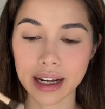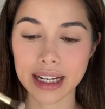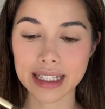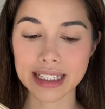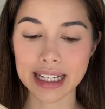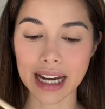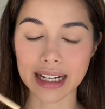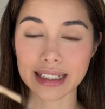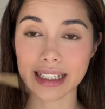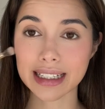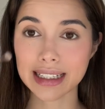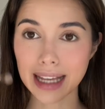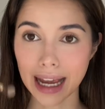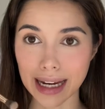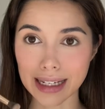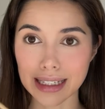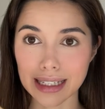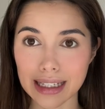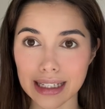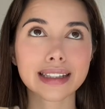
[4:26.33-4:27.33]
a tiny
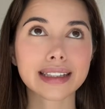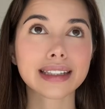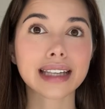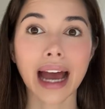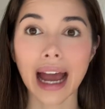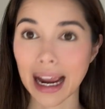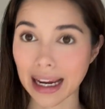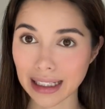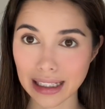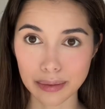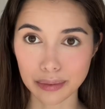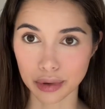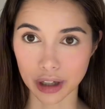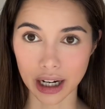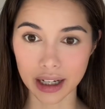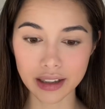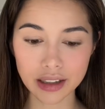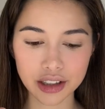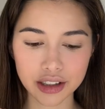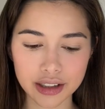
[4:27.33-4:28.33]

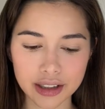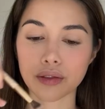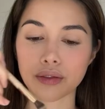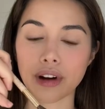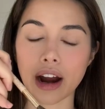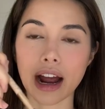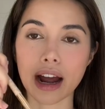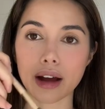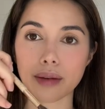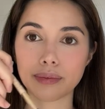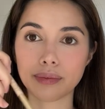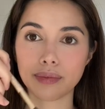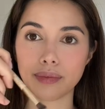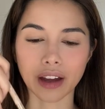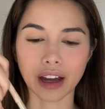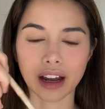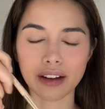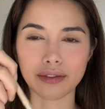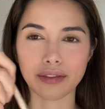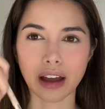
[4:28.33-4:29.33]
brush, grabbed
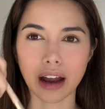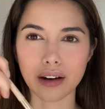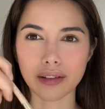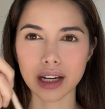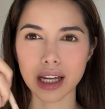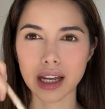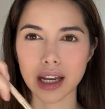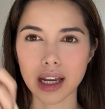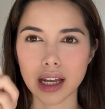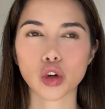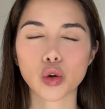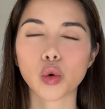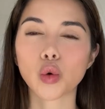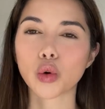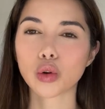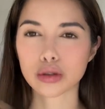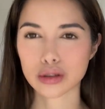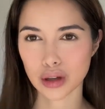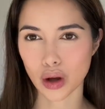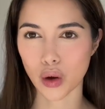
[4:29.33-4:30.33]
like a very
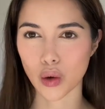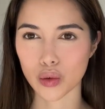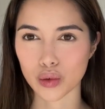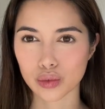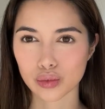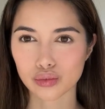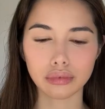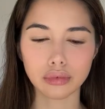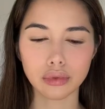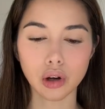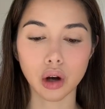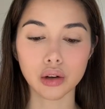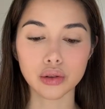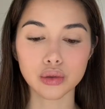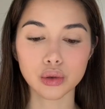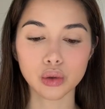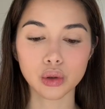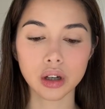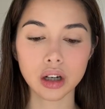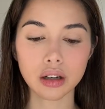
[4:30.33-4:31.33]
cool tone
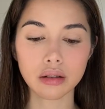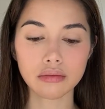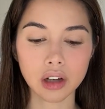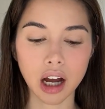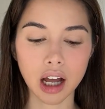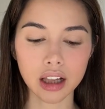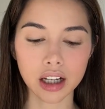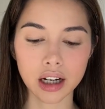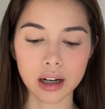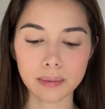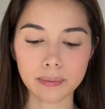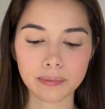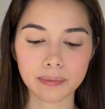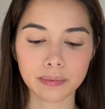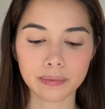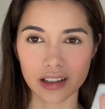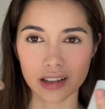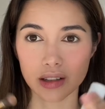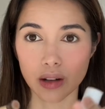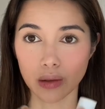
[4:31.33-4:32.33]
contour color.
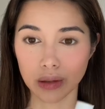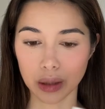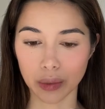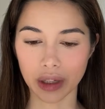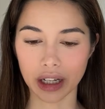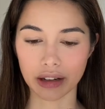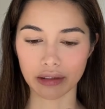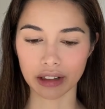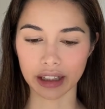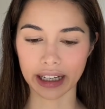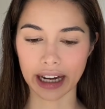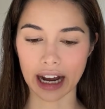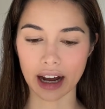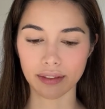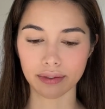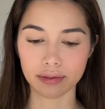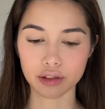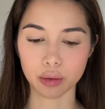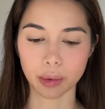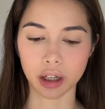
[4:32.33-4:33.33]
This is the only one I really have,
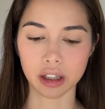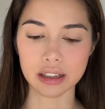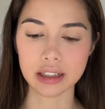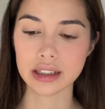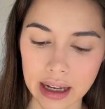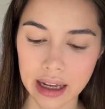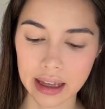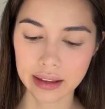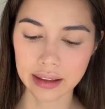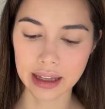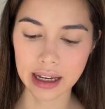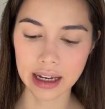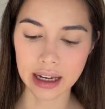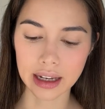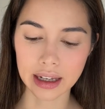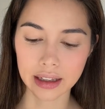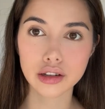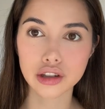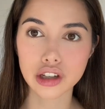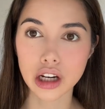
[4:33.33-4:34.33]
to be honest. And
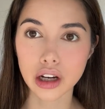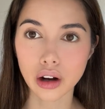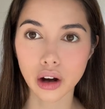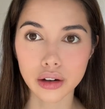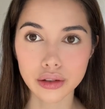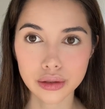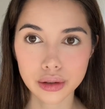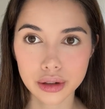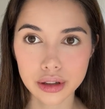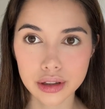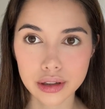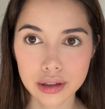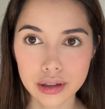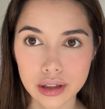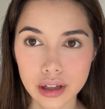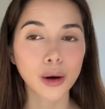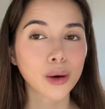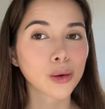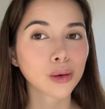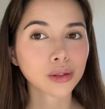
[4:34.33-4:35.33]
then she contours
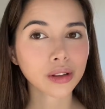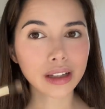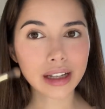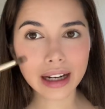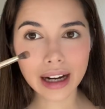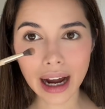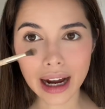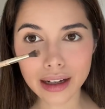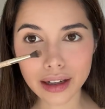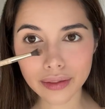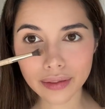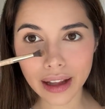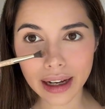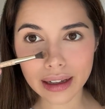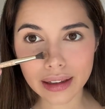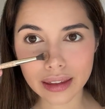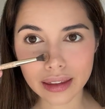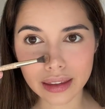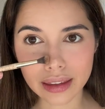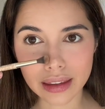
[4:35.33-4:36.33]
only kind of like
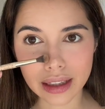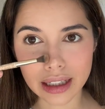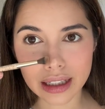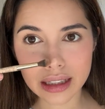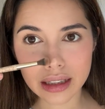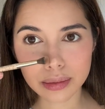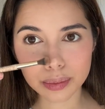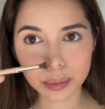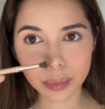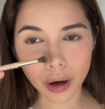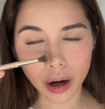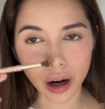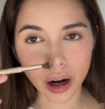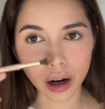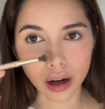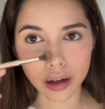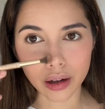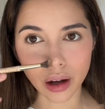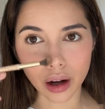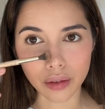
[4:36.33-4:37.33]
this
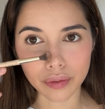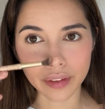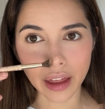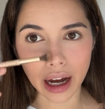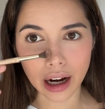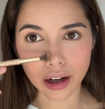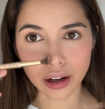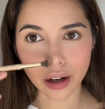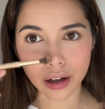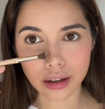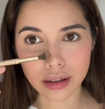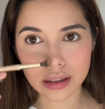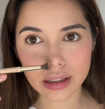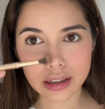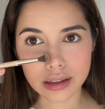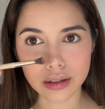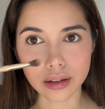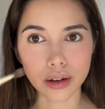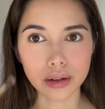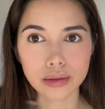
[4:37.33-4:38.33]
part of that girl's
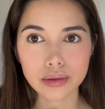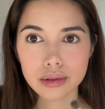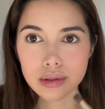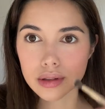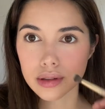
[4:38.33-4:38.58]
nose.